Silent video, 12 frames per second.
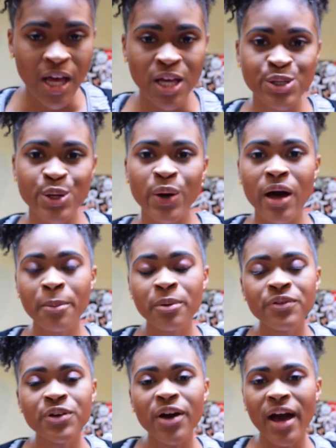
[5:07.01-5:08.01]
So a couple
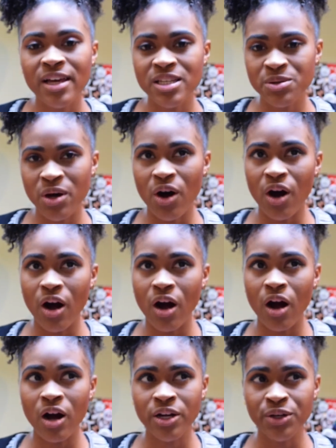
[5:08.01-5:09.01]
of you guys
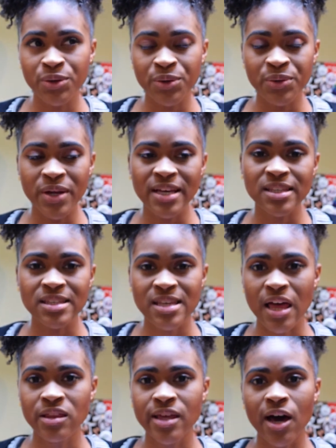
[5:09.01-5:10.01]
argued and
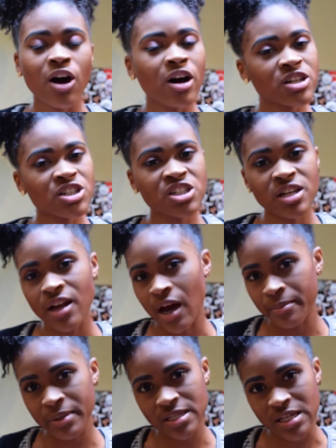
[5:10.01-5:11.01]
said that art should
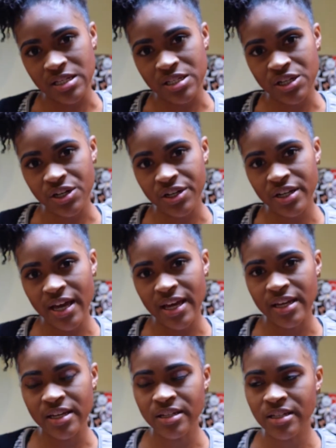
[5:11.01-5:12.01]
not be censored,
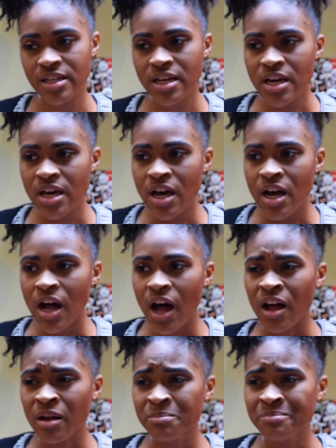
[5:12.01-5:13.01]
and
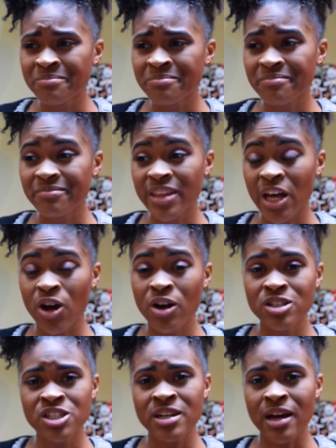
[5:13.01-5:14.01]
that
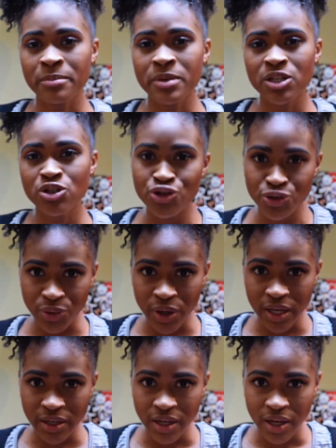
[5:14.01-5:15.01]
art should not be
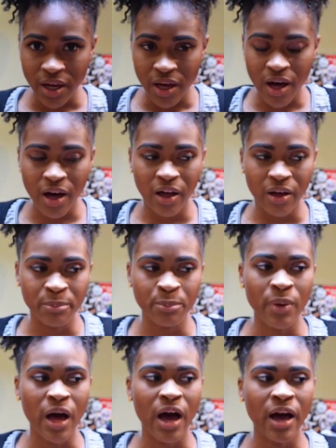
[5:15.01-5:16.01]
destroyed.
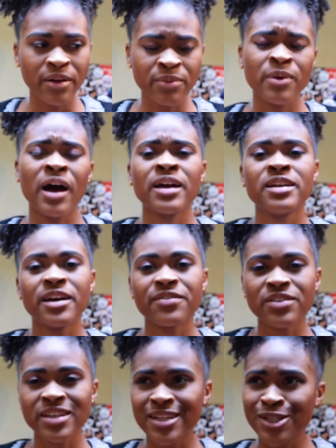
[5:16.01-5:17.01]
I
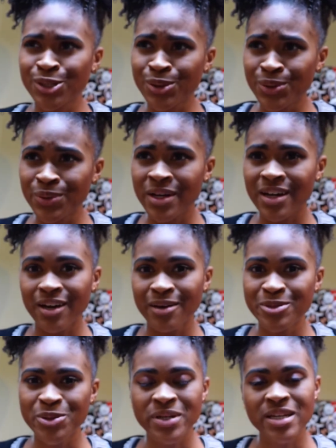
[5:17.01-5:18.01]
definitely do,
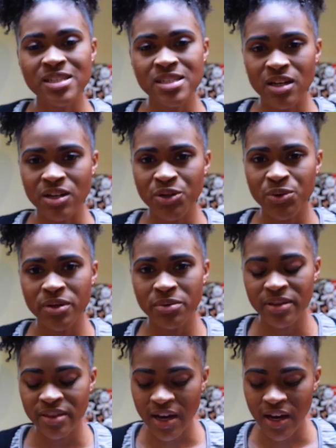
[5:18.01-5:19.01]
to an extent, agree
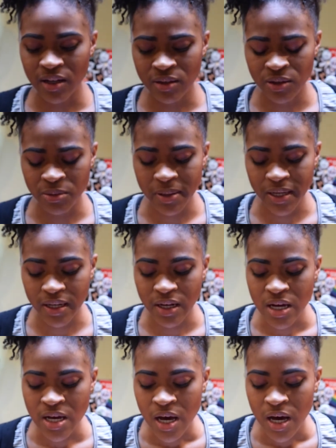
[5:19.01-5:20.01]
with that a little bit.
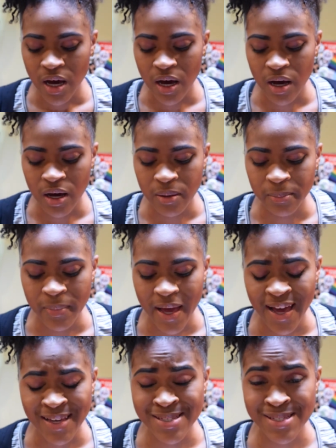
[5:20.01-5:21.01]

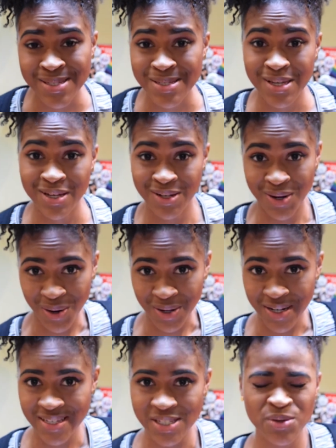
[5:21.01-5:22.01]
As an
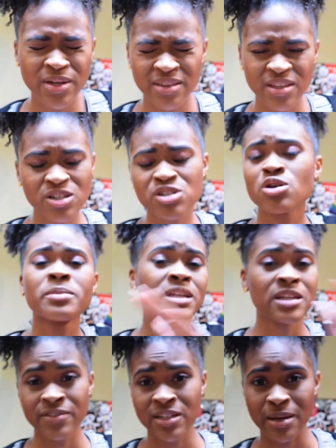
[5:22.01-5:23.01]
artist, there's so many
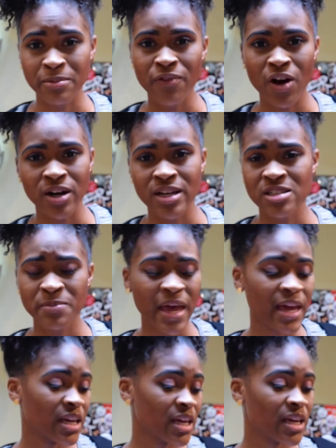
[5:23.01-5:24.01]
different types of artists:
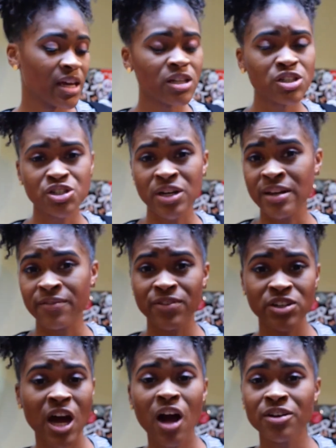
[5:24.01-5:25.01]
painting, illustrating,
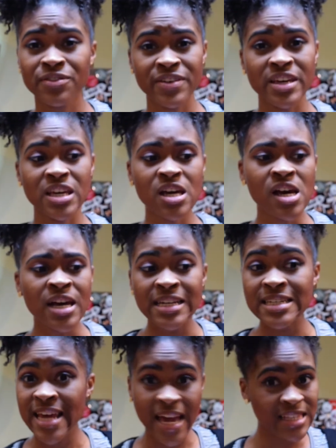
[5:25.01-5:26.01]
photography,
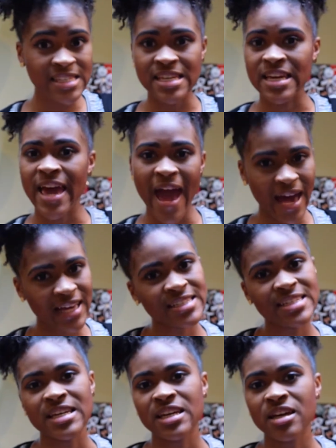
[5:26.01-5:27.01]
dancing,
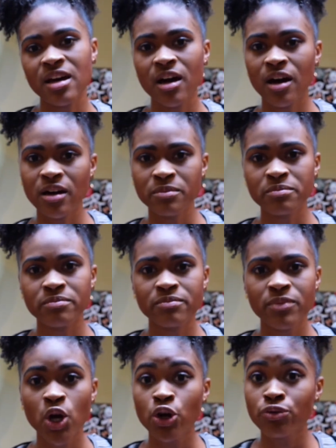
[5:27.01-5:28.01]
acting,
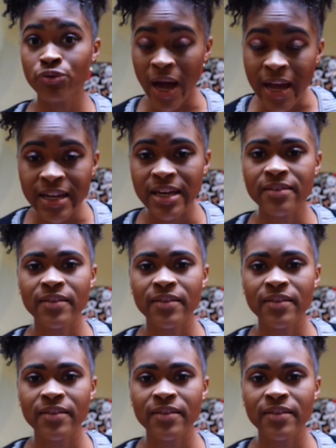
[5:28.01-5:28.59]
writing.